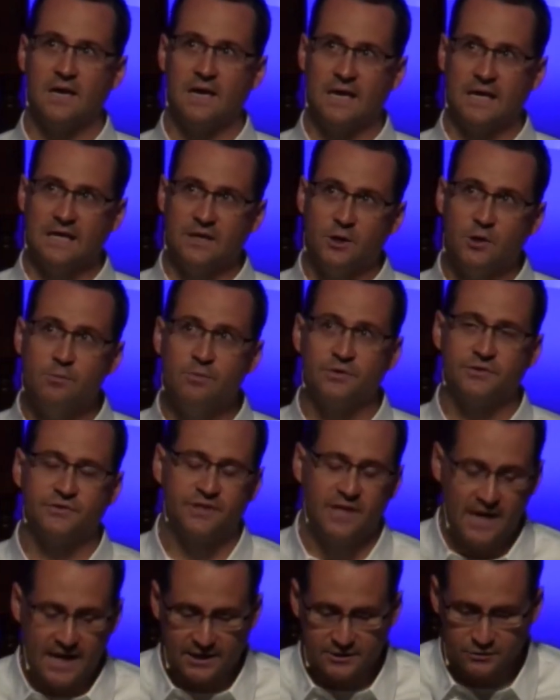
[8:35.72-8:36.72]
in almost
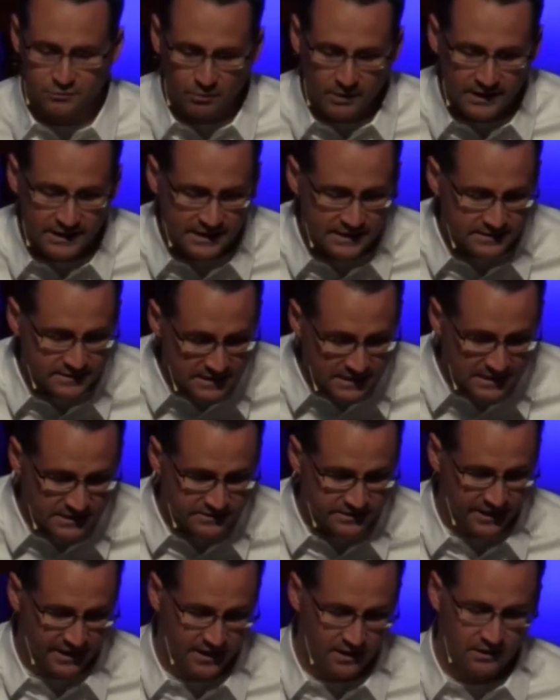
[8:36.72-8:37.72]
X-rated
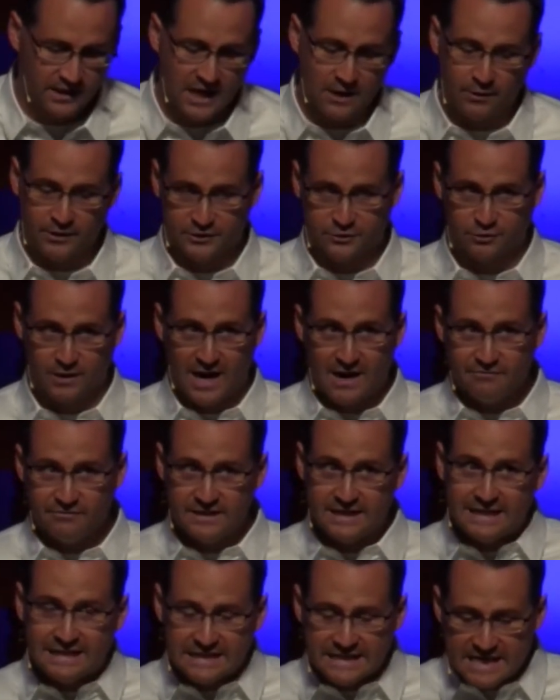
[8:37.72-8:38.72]
detail how a
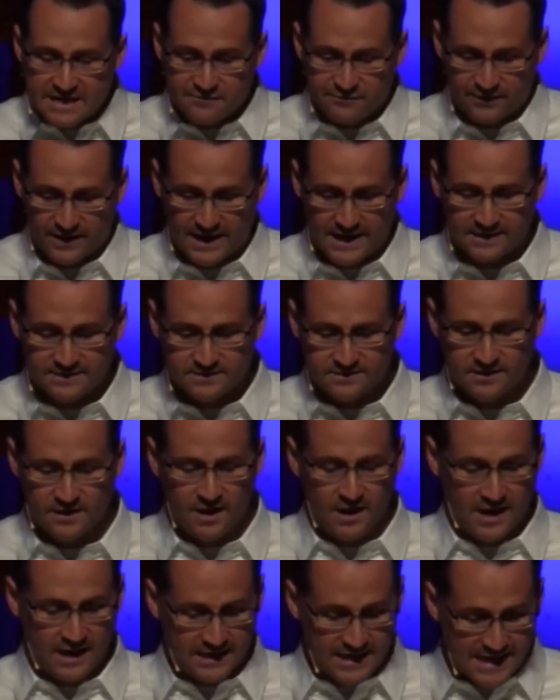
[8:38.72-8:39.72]
traveling Levite,
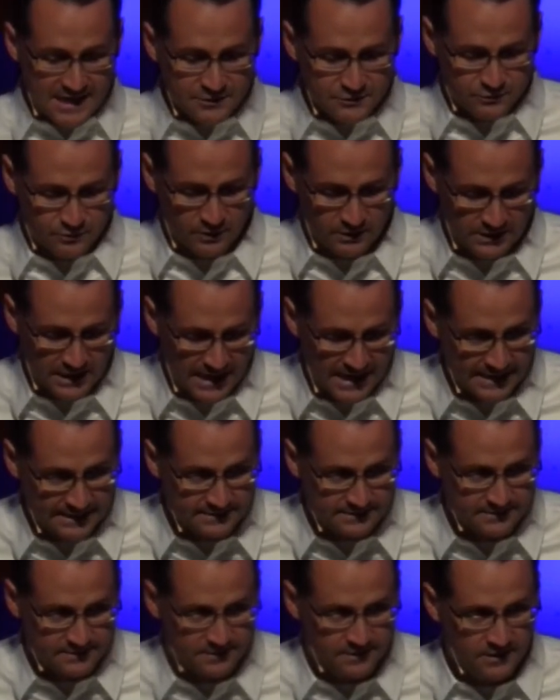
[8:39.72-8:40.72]
an
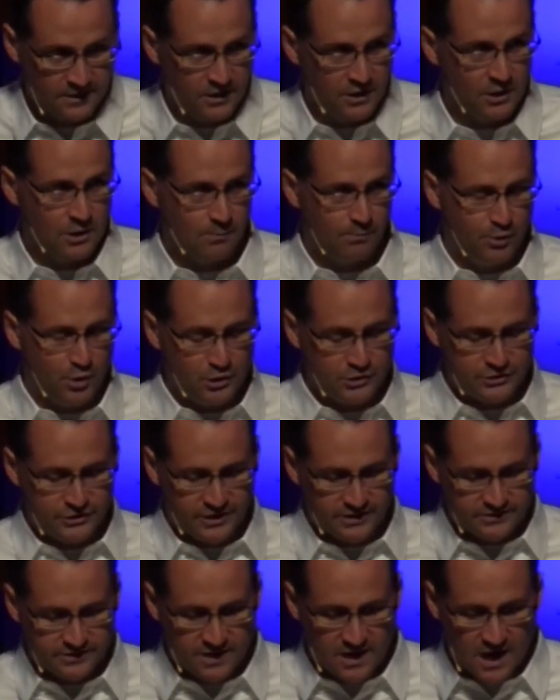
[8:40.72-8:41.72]
Israelite, pushed
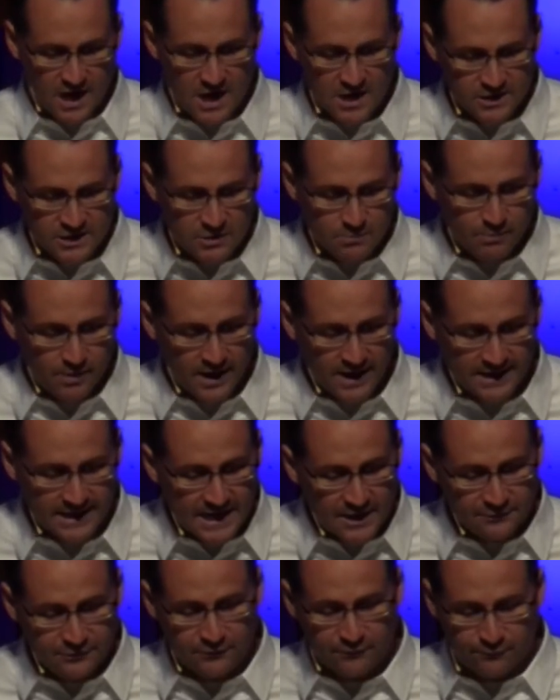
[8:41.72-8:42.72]
his concubine
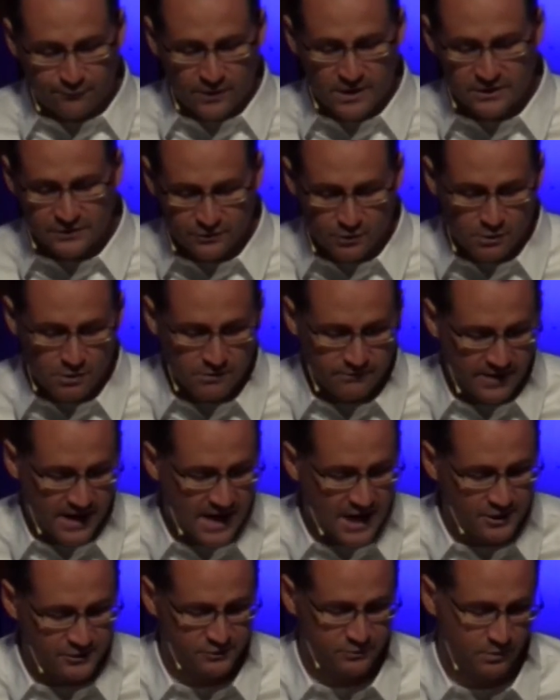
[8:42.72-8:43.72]
out the front door of a
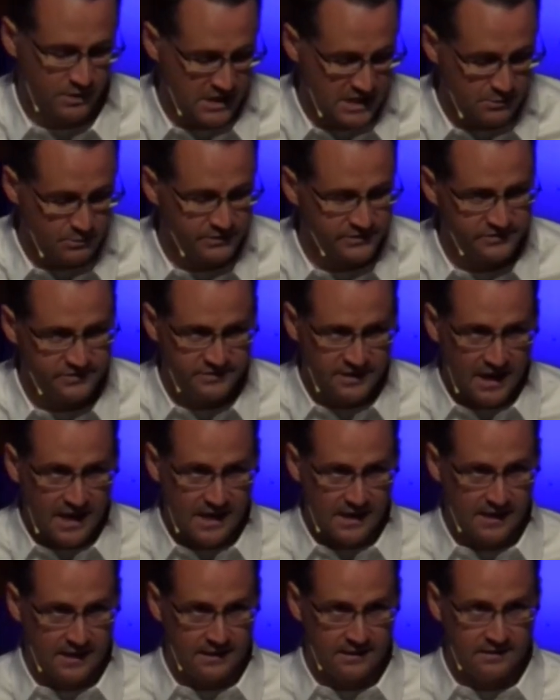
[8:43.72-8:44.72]
house where he was
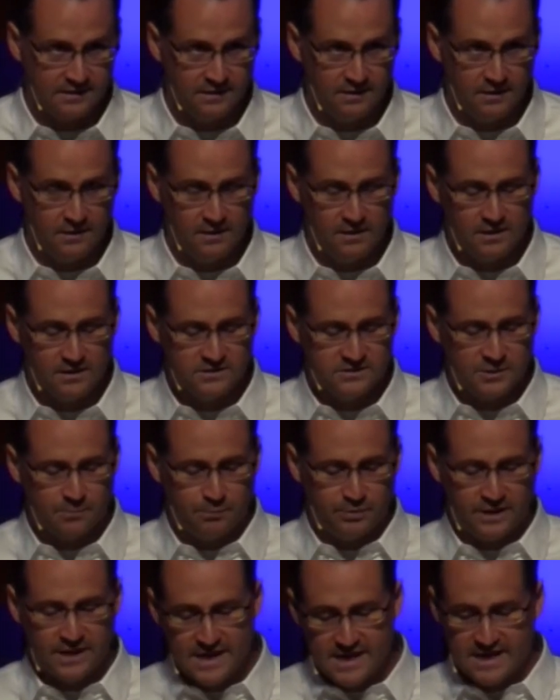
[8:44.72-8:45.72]
staying to
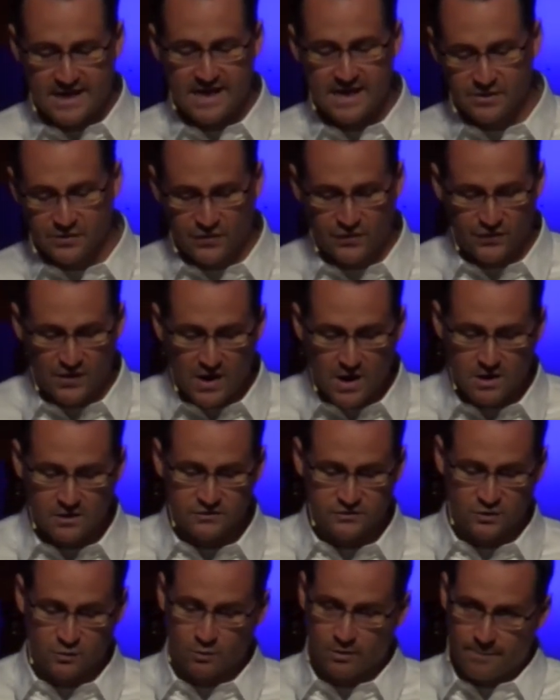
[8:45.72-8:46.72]
placate
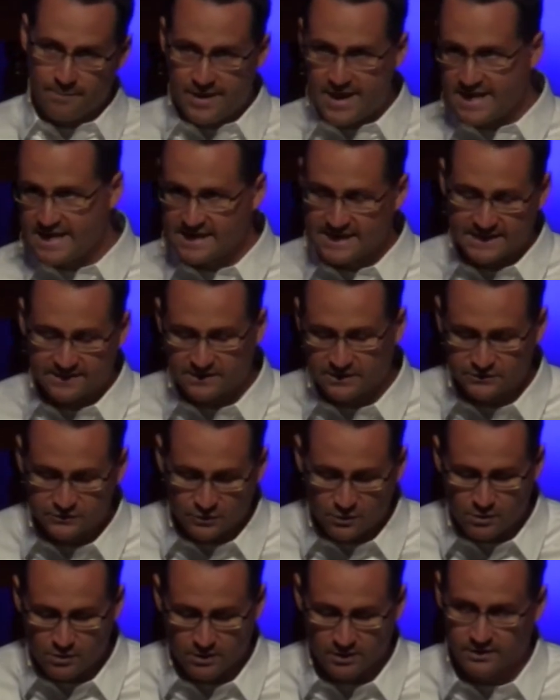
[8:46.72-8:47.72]
thugs who were banging at the
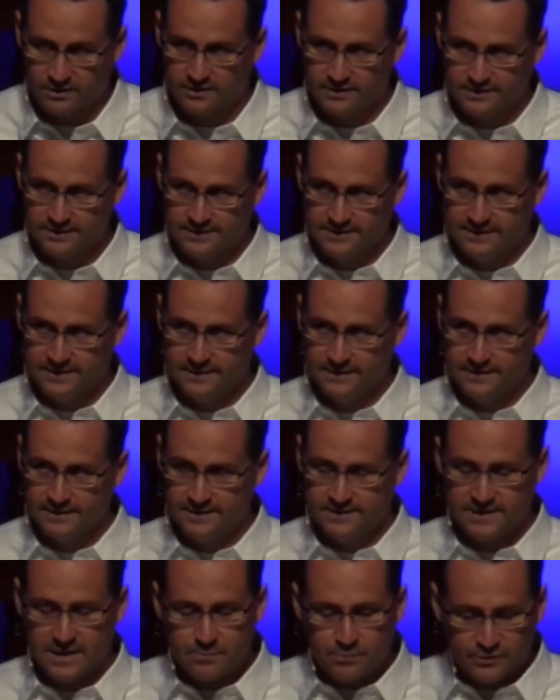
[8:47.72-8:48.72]
door.
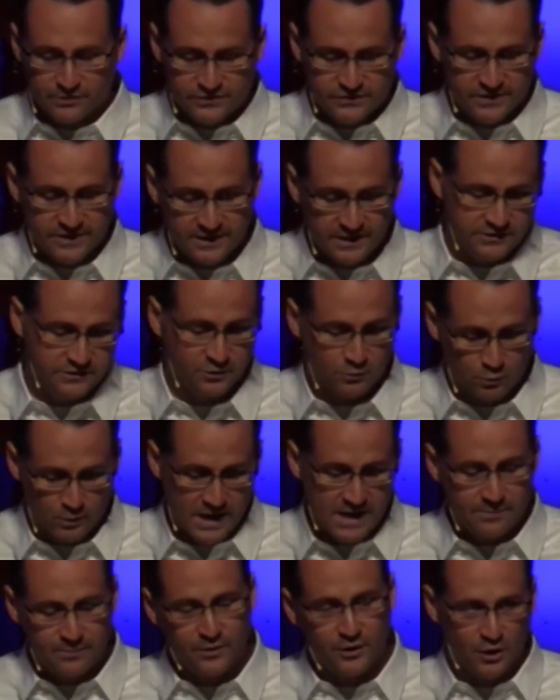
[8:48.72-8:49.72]
They proceeded to
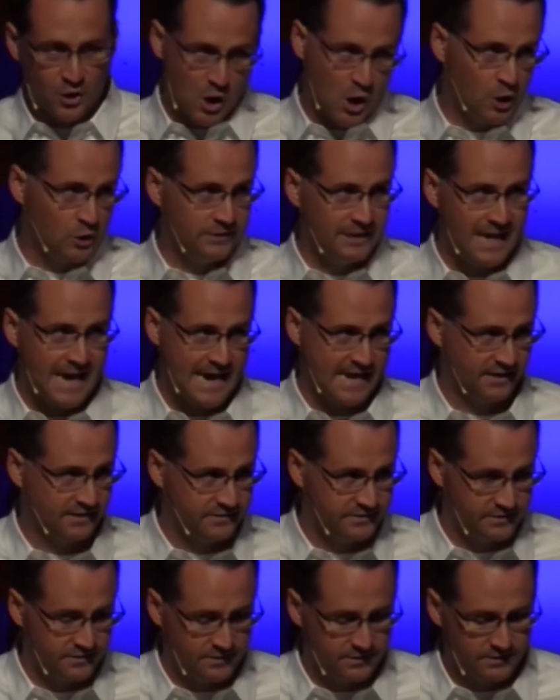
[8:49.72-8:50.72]
rape her all night,